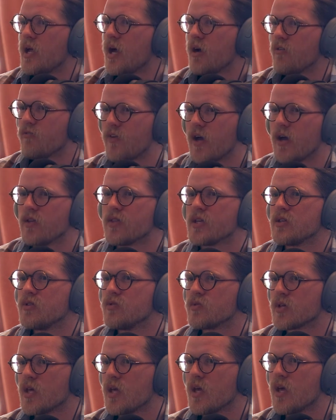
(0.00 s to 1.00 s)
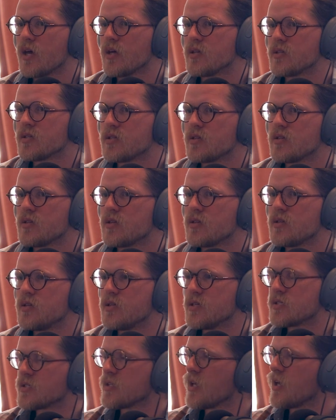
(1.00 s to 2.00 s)
I found that you can't
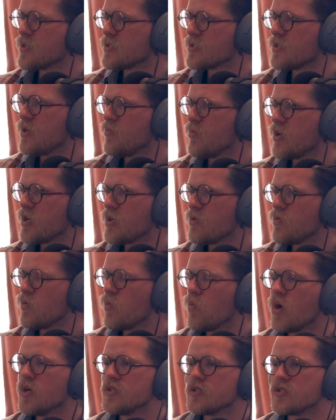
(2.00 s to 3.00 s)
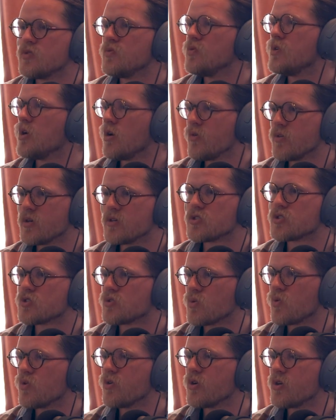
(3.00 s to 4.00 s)
dislike somebody once you know their
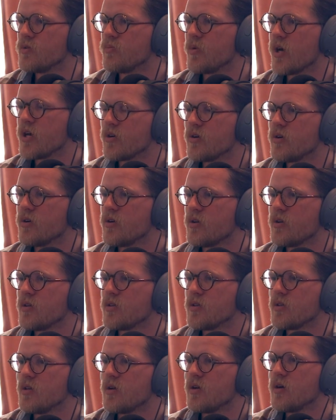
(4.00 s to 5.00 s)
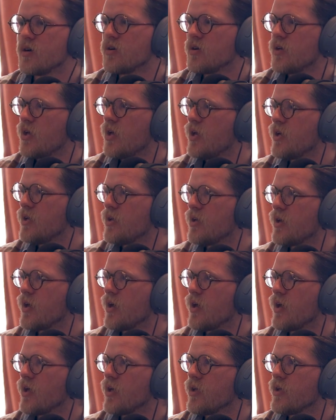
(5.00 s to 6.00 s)
story better, and
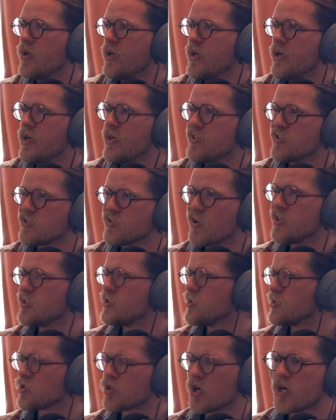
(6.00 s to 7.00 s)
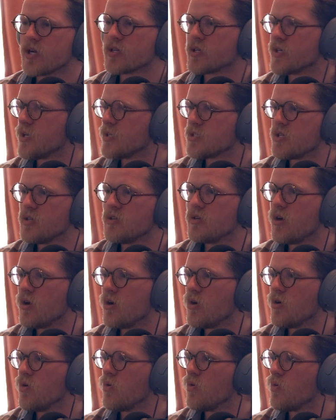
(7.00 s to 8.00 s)
so I just try to get to
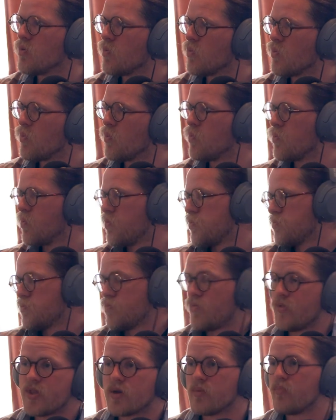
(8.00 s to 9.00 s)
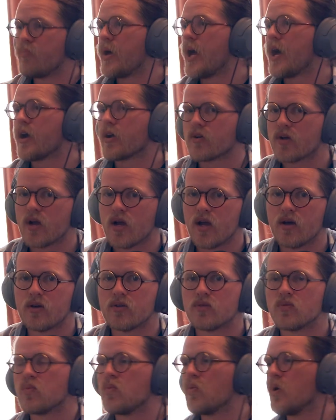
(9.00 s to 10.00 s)
know their
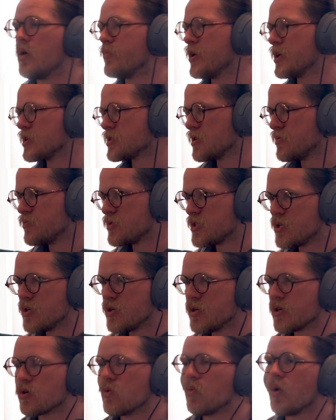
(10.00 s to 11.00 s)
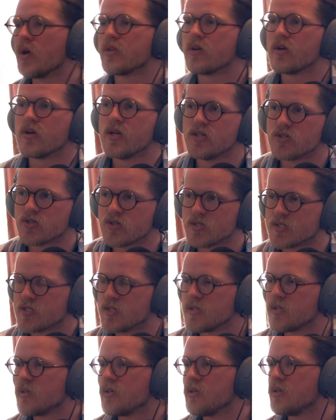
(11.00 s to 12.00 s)
background, what makes them tick, what they're
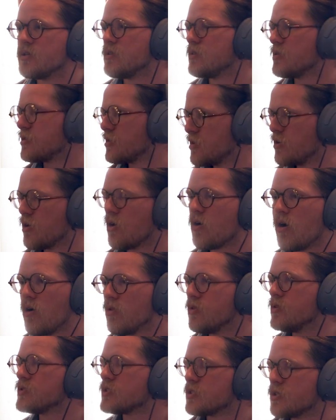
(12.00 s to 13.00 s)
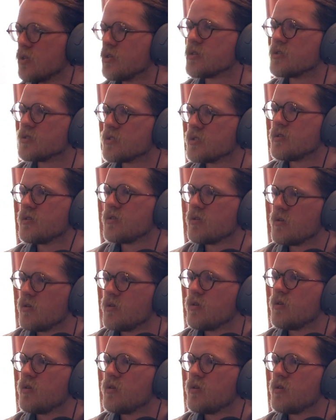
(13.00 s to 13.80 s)
interested in, all those things.